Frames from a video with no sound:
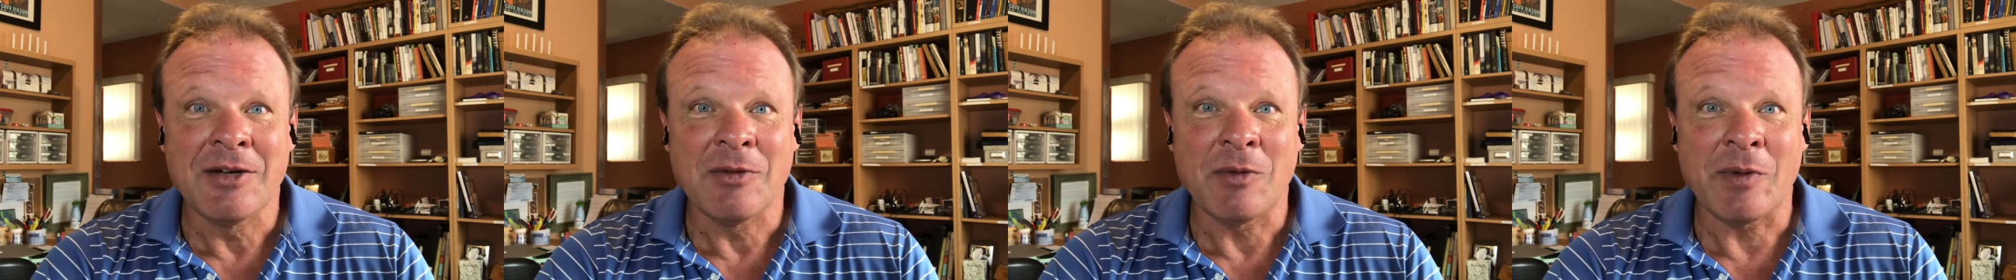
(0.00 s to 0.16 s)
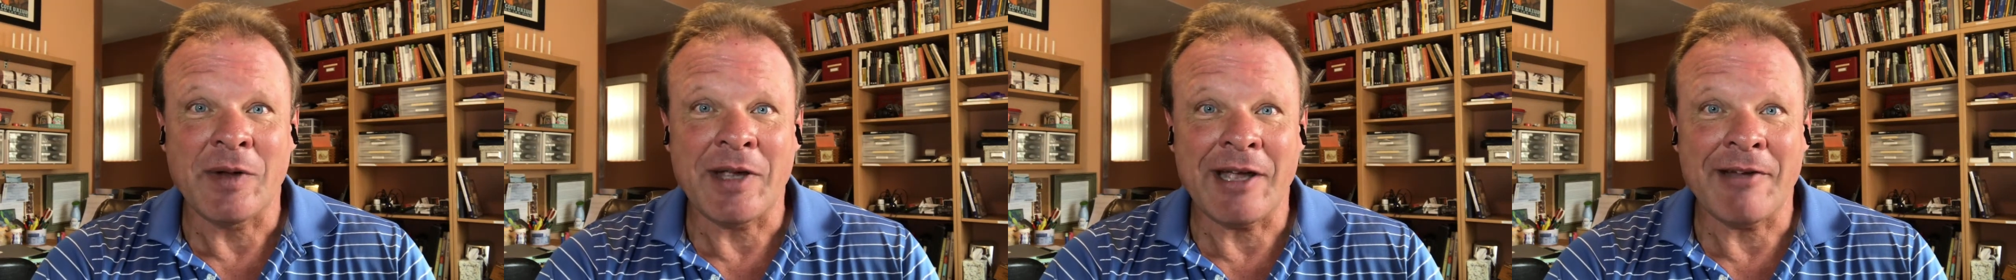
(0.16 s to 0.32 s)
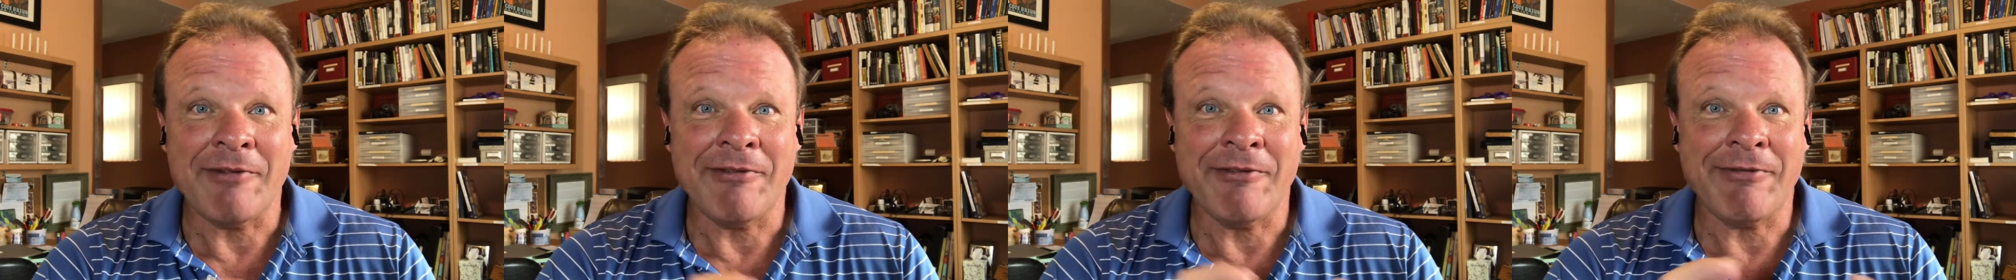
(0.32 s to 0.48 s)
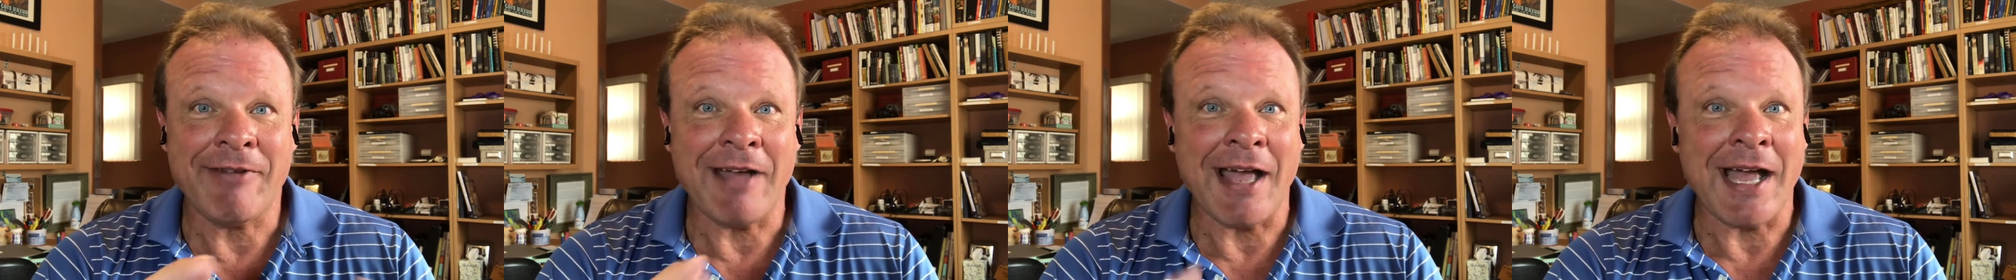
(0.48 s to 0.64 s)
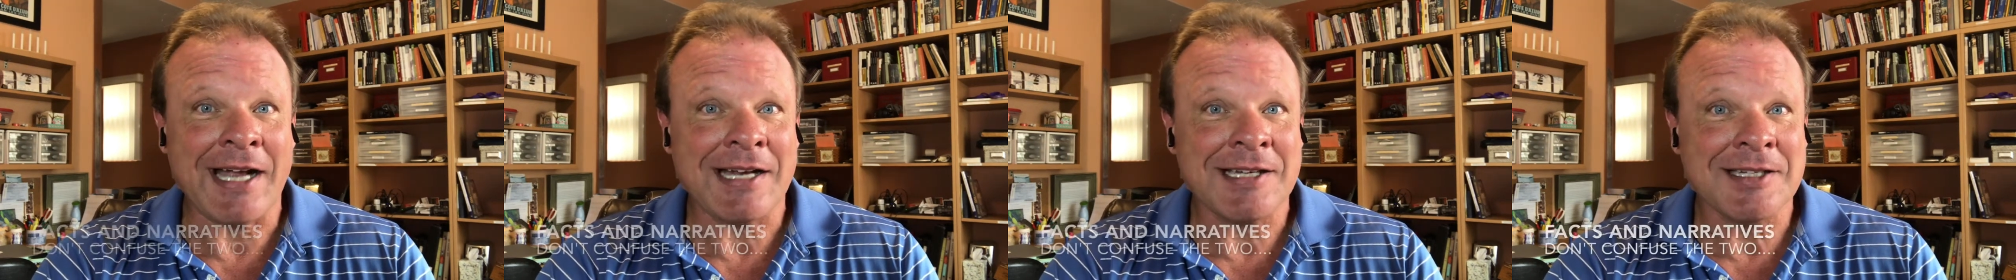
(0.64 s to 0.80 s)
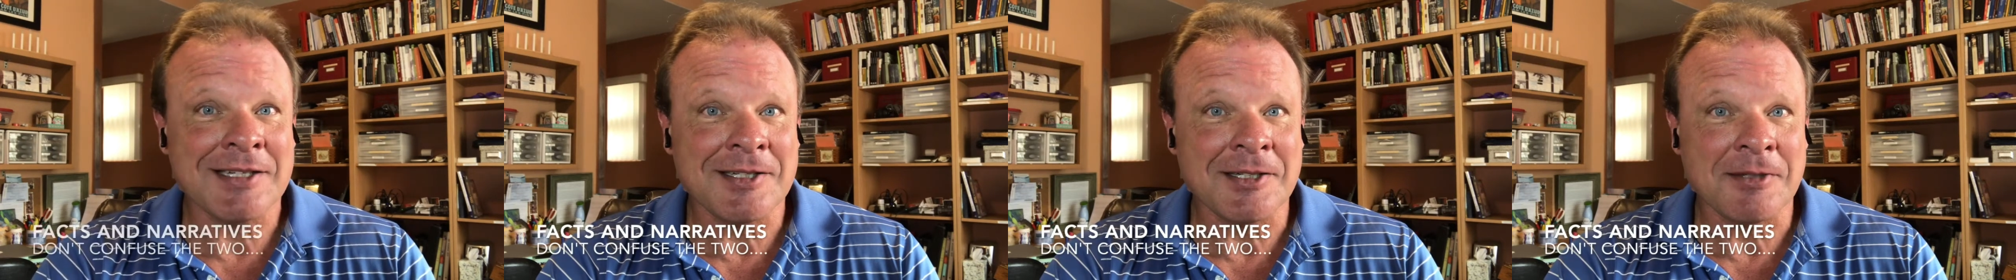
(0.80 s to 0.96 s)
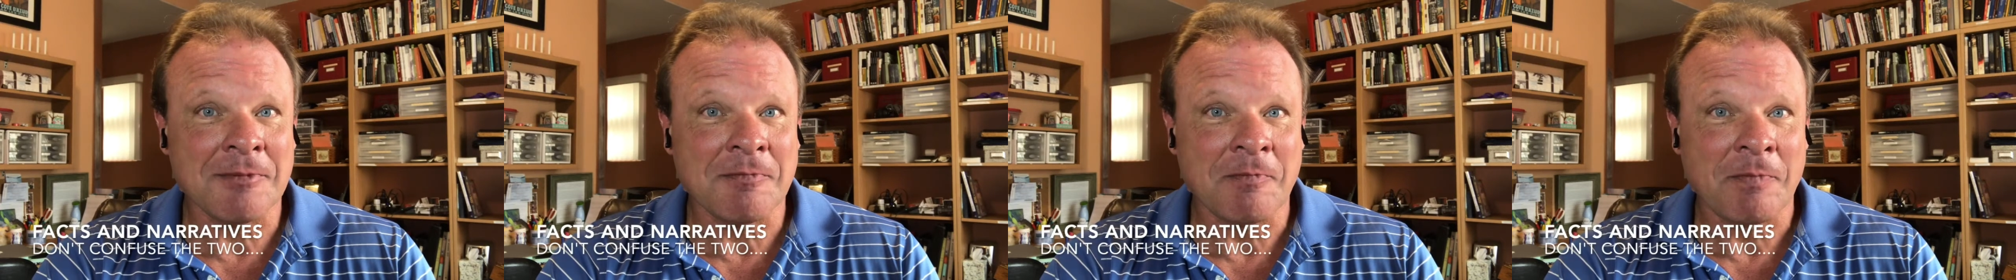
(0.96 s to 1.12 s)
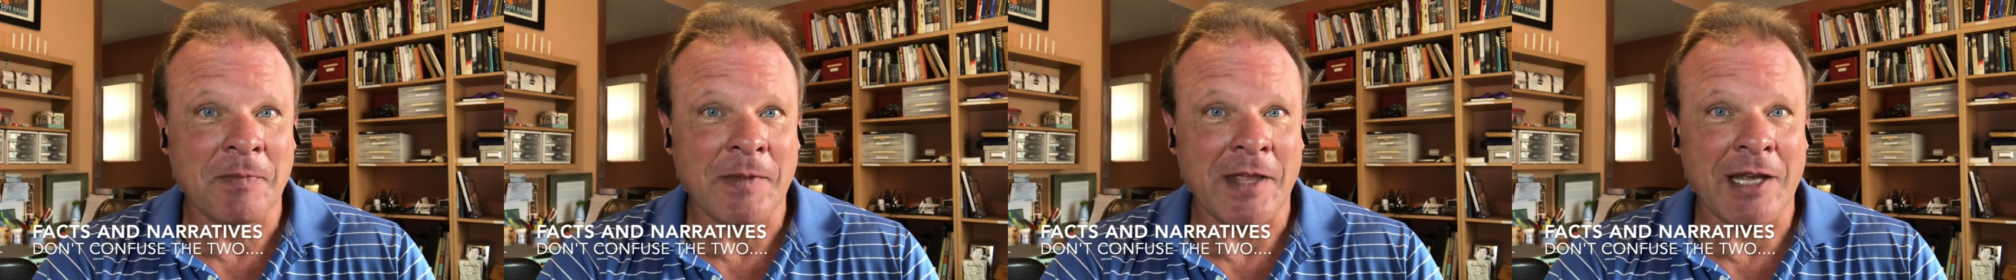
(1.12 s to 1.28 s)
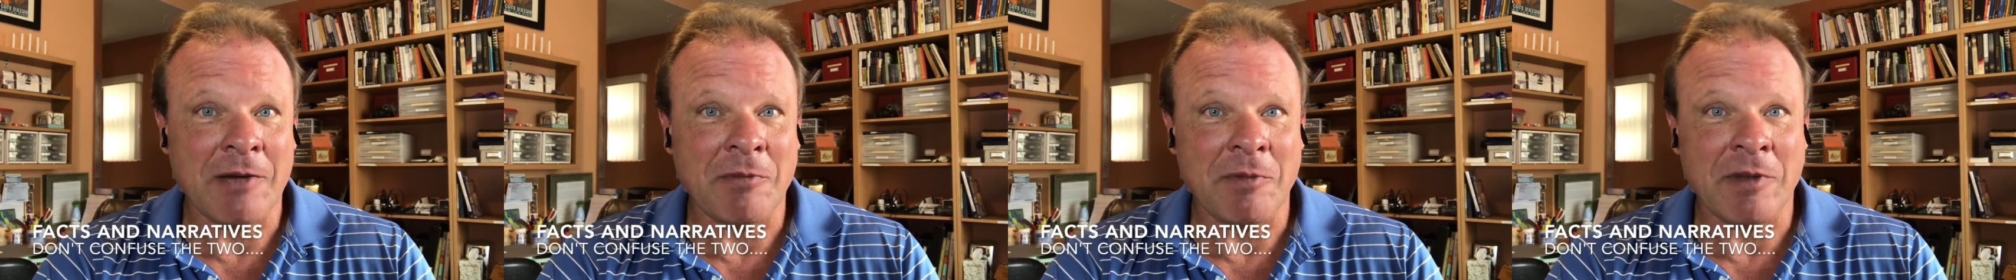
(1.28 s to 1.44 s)
we have facts
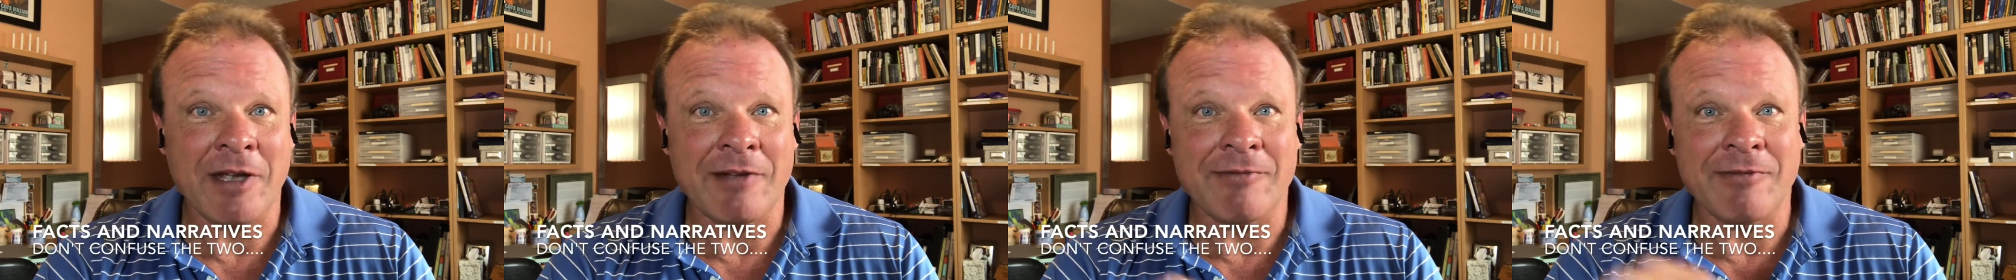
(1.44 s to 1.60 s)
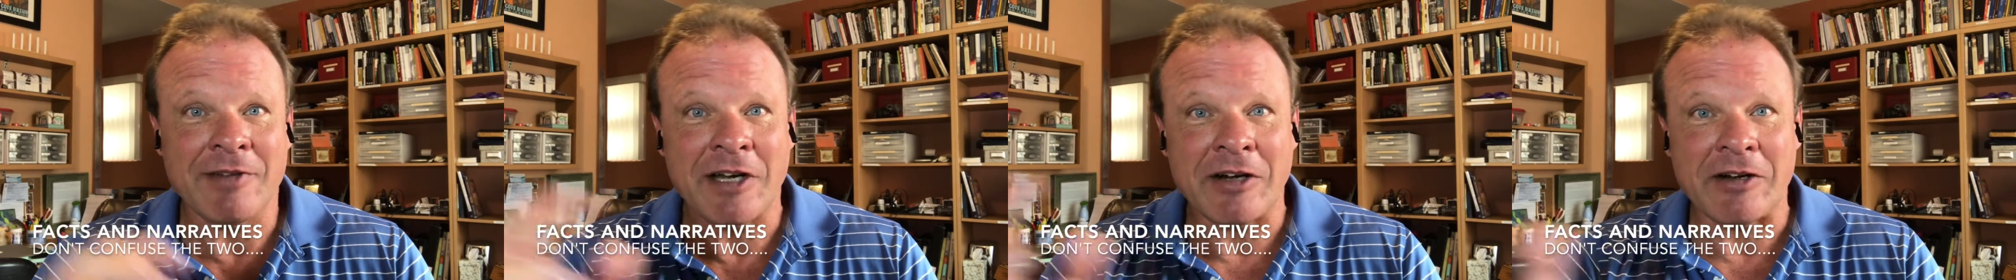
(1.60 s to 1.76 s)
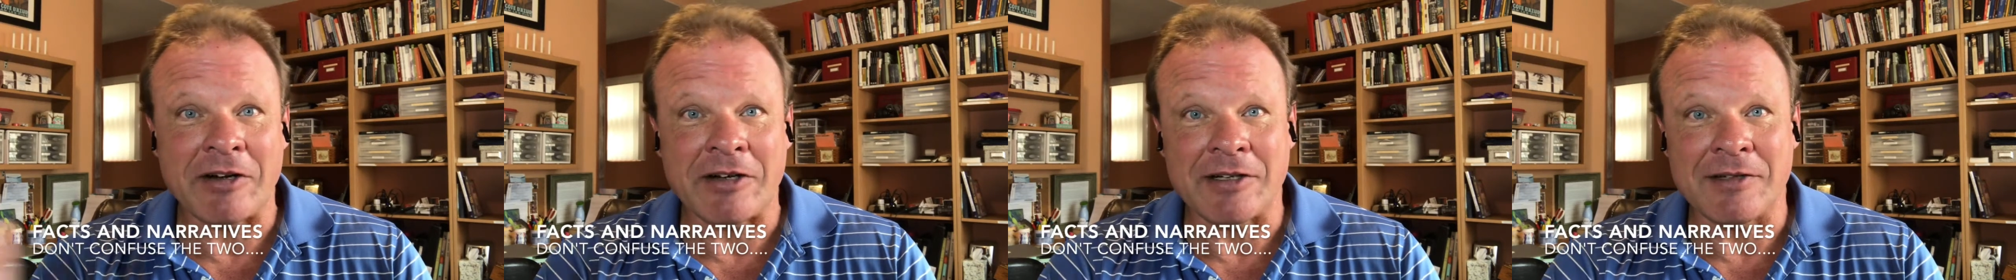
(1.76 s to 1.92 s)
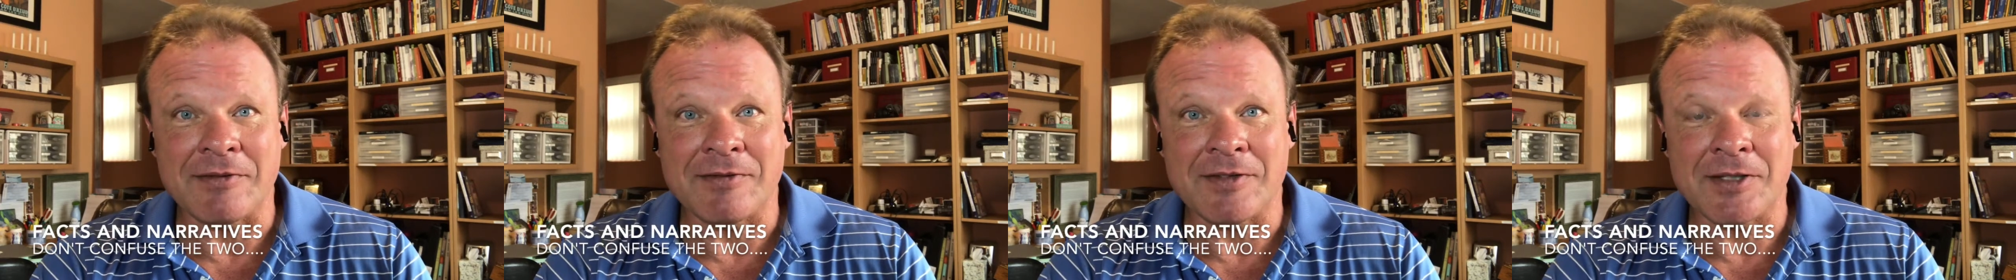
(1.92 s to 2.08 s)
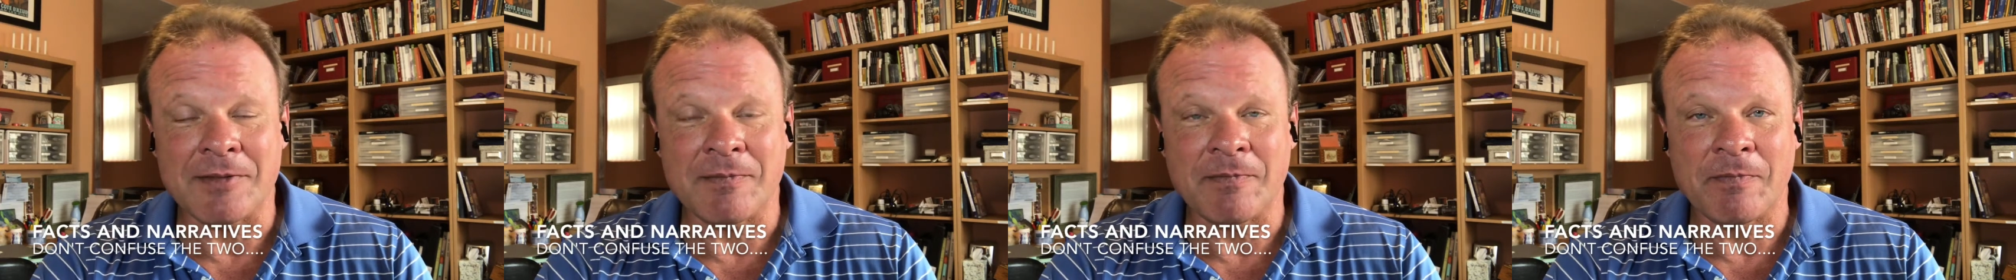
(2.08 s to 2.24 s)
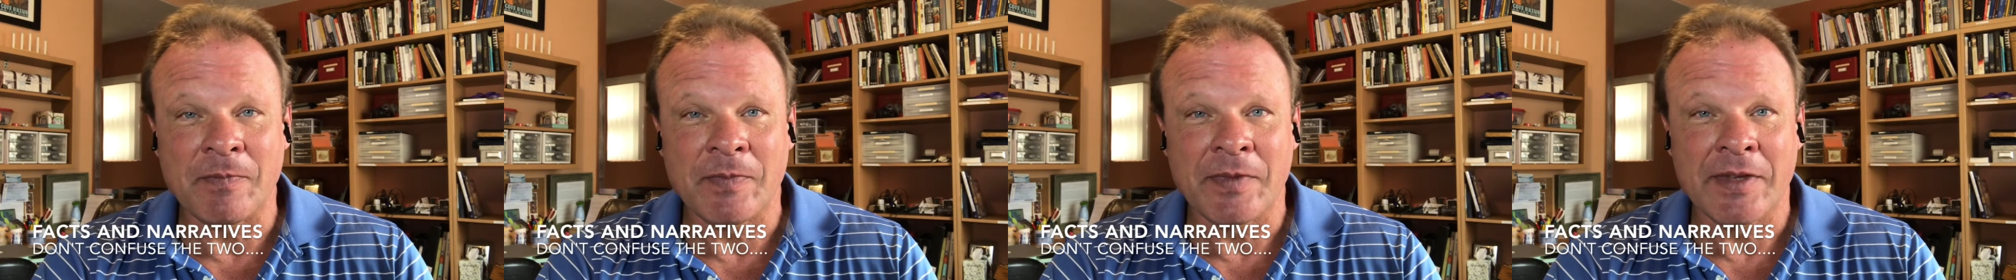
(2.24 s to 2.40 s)
and we have narratives,